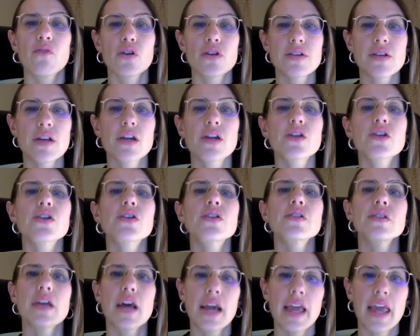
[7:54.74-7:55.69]

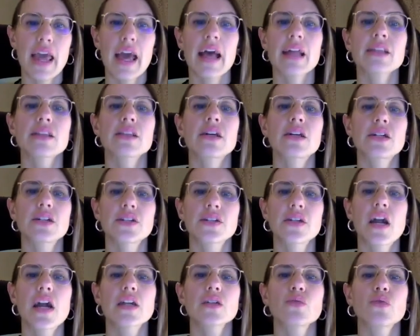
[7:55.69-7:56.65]
searchers, again, the
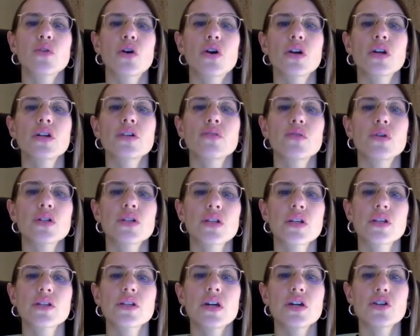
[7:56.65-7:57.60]
return was
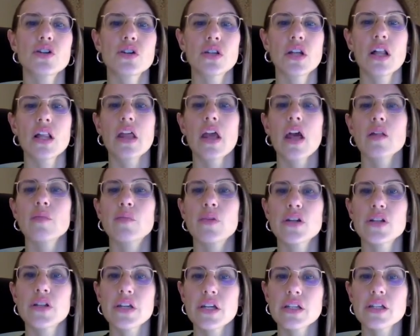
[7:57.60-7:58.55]
intentionally
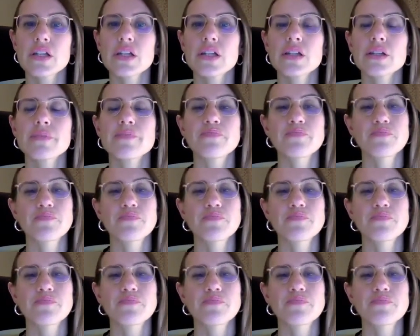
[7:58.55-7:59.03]
unpredicted.